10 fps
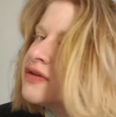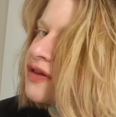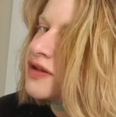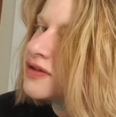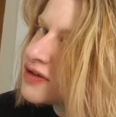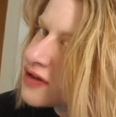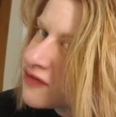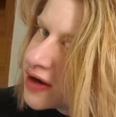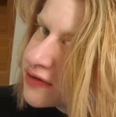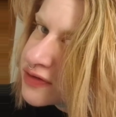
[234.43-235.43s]
So this is the
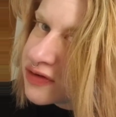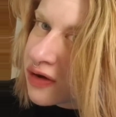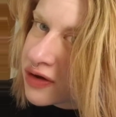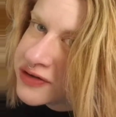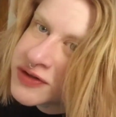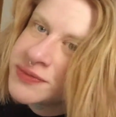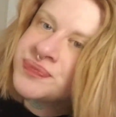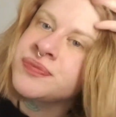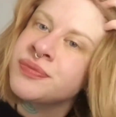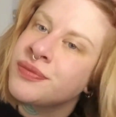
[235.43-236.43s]
final result.
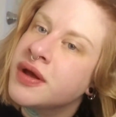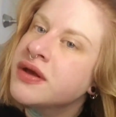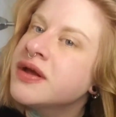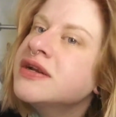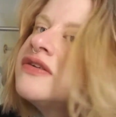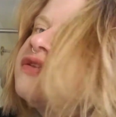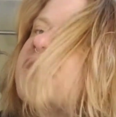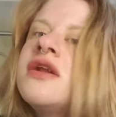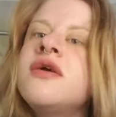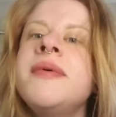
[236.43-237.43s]
It's just
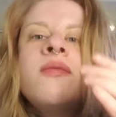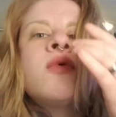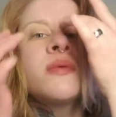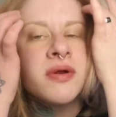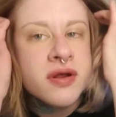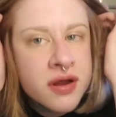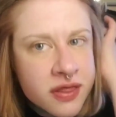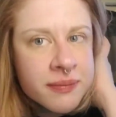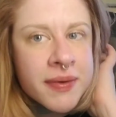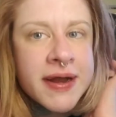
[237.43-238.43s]
a little bit warmer
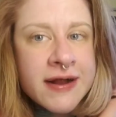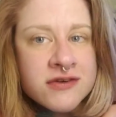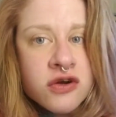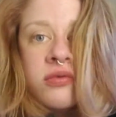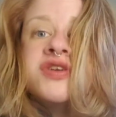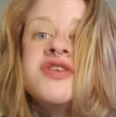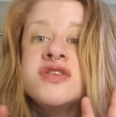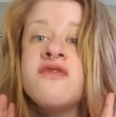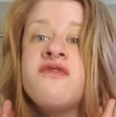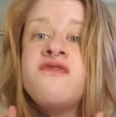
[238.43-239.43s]
than my natural, which
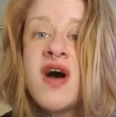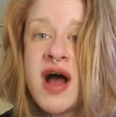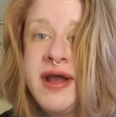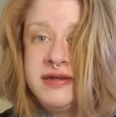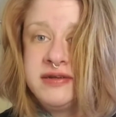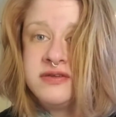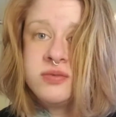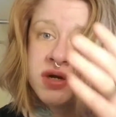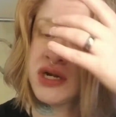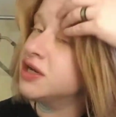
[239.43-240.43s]
is fine
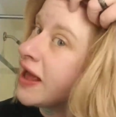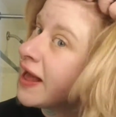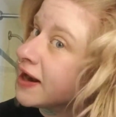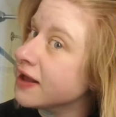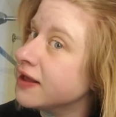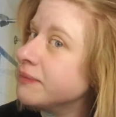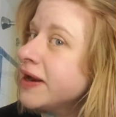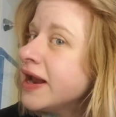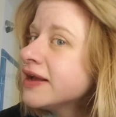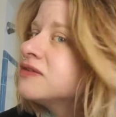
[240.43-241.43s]
because we're gonna henna in
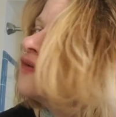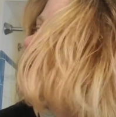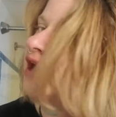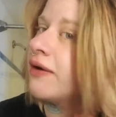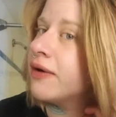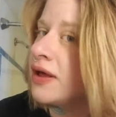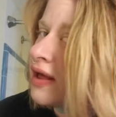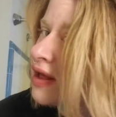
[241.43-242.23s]
my next video.